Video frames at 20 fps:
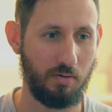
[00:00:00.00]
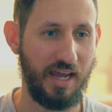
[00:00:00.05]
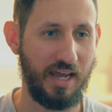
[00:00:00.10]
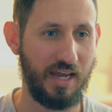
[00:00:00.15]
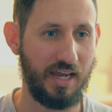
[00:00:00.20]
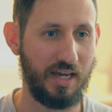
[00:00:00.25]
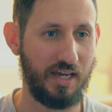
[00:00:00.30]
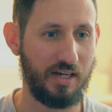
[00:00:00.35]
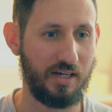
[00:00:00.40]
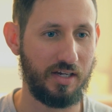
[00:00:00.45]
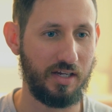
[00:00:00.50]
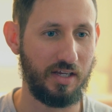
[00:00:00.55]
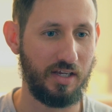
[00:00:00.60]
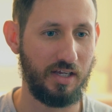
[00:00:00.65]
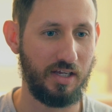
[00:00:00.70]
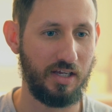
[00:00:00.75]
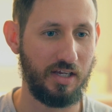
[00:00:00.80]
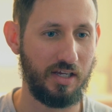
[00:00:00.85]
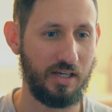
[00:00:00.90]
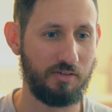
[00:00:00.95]
And
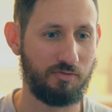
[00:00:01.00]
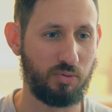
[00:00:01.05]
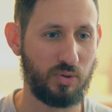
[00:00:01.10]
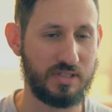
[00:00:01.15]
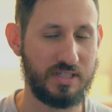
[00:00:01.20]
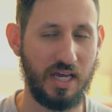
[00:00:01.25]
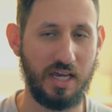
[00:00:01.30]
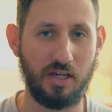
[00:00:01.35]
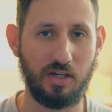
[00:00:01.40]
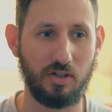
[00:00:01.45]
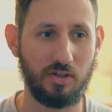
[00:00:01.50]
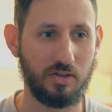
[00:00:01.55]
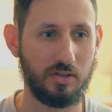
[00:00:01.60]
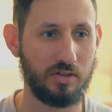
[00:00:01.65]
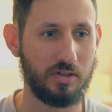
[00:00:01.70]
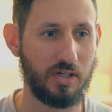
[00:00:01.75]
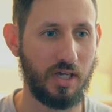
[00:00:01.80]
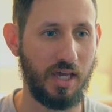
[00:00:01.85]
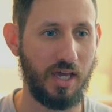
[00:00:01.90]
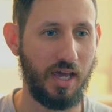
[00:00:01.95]
if we take a
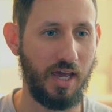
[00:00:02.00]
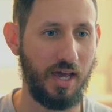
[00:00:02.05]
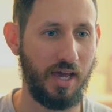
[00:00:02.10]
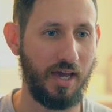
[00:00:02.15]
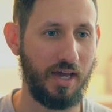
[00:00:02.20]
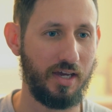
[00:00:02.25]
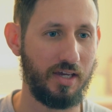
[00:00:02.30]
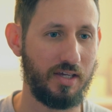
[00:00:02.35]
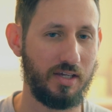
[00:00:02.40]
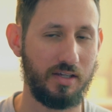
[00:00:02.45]
look at